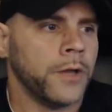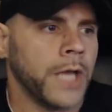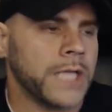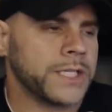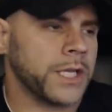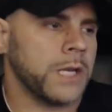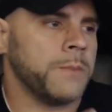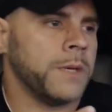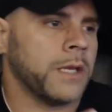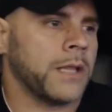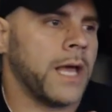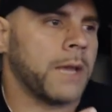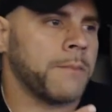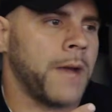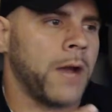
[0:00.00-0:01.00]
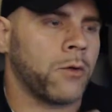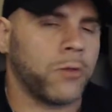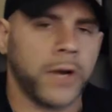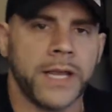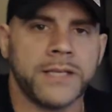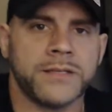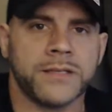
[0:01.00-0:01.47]
it's going to be like my
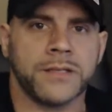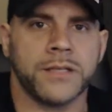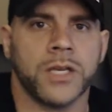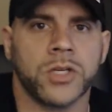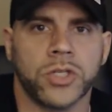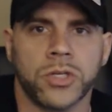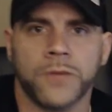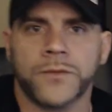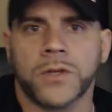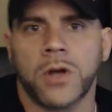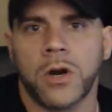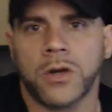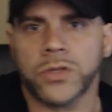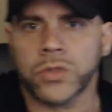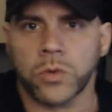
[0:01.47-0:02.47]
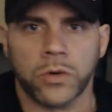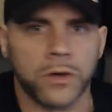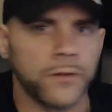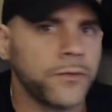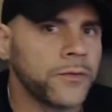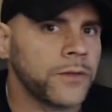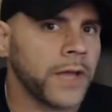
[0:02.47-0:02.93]
race stick shift car, sort
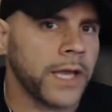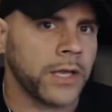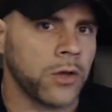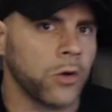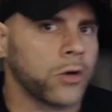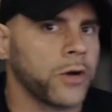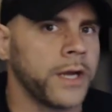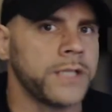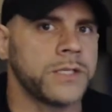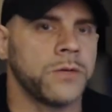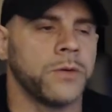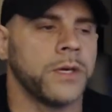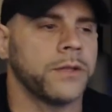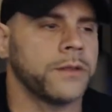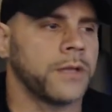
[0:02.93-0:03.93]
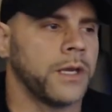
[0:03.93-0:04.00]
of like go crazy with.